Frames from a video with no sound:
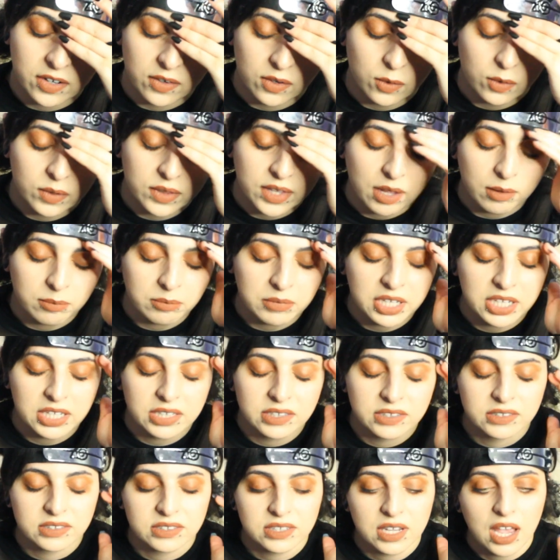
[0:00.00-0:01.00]
don't know what that
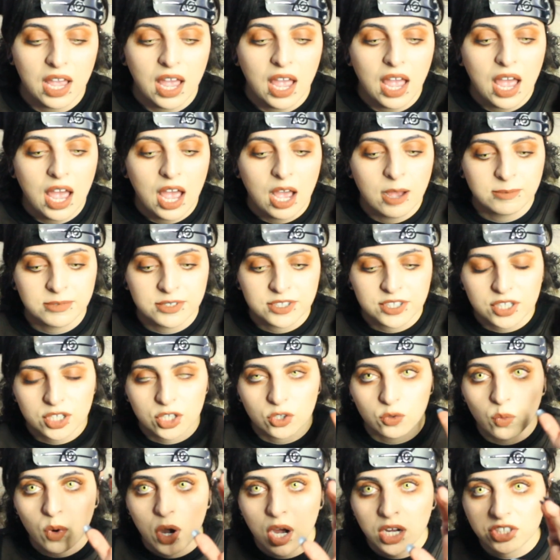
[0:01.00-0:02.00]
means. I'm just
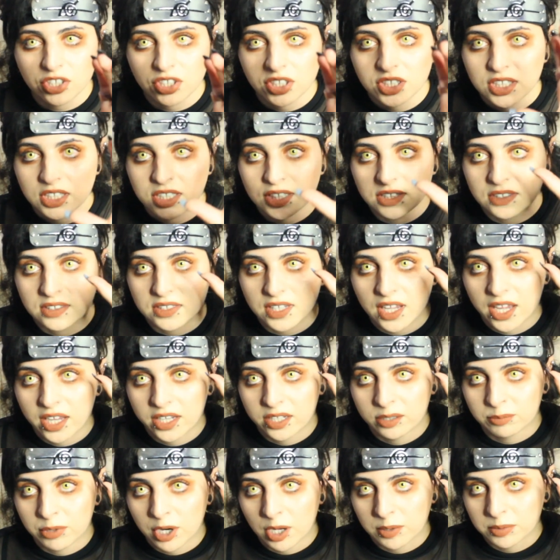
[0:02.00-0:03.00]
gonna watch this
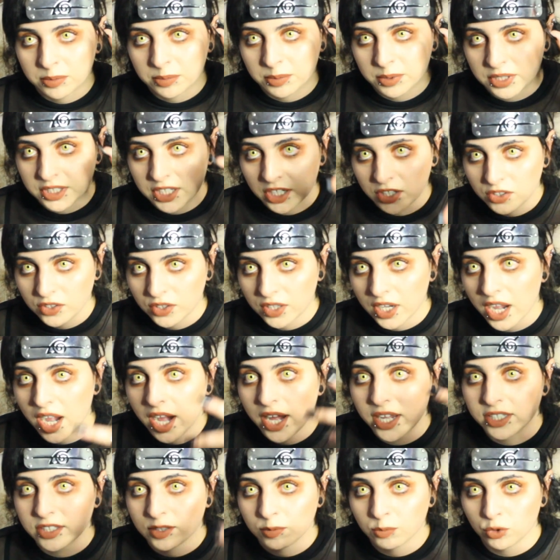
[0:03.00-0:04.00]
and probably tell you
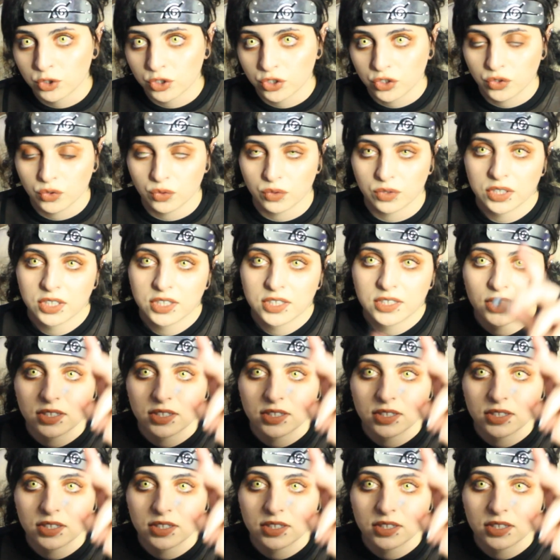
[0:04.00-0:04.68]
guys more stories.